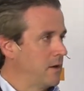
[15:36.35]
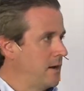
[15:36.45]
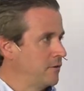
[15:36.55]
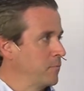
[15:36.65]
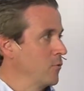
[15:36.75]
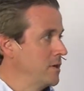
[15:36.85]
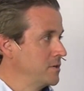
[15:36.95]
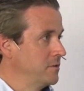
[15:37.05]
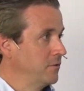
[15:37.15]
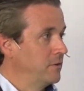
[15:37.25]

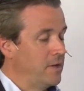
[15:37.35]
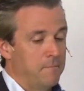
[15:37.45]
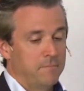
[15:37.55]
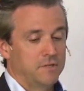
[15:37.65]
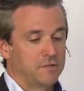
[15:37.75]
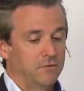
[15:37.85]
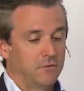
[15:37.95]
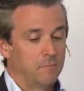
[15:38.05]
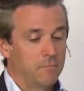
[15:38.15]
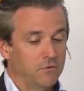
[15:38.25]
aspirations and ambitions
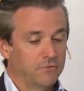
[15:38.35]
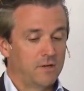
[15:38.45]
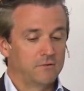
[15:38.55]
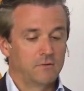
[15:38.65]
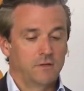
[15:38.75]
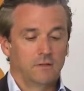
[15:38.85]
on both sides of the